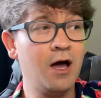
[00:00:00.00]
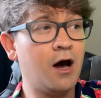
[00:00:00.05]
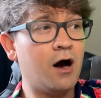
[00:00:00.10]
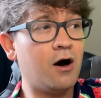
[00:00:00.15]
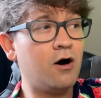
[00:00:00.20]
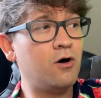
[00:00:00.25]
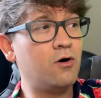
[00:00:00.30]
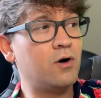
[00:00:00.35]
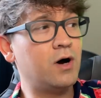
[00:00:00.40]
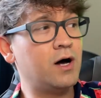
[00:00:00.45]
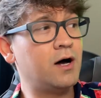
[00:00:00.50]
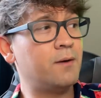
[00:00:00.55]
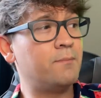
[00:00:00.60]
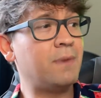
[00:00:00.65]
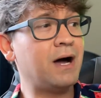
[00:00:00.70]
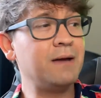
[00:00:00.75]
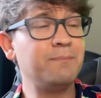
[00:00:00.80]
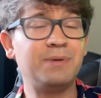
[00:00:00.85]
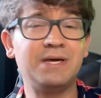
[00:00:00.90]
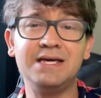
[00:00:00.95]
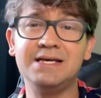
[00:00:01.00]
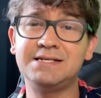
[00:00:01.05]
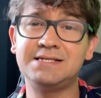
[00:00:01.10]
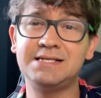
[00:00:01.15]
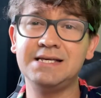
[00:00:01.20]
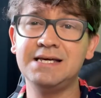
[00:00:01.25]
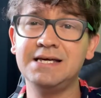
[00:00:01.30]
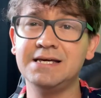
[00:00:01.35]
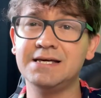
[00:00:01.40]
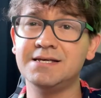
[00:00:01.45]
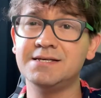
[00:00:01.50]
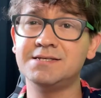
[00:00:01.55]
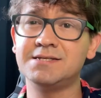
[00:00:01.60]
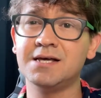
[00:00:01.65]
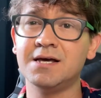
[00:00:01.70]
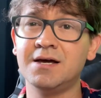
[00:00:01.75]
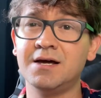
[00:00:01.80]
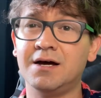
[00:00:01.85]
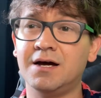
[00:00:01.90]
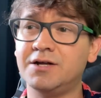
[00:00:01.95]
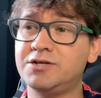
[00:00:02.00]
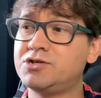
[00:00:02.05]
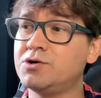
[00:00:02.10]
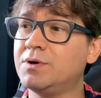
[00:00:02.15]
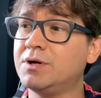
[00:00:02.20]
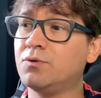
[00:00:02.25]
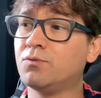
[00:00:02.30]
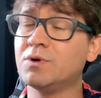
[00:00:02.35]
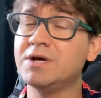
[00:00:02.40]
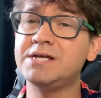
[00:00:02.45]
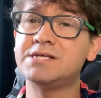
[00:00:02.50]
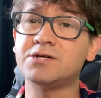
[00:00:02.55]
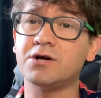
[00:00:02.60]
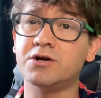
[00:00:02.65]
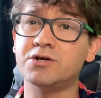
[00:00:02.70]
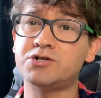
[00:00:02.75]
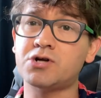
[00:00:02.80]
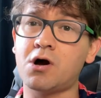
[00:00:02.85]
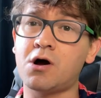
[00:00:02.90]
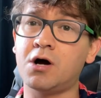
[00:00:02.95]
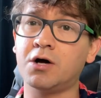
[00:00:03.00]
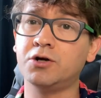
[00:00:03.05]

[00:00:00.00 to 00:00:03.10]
Oh, my PC is doing research on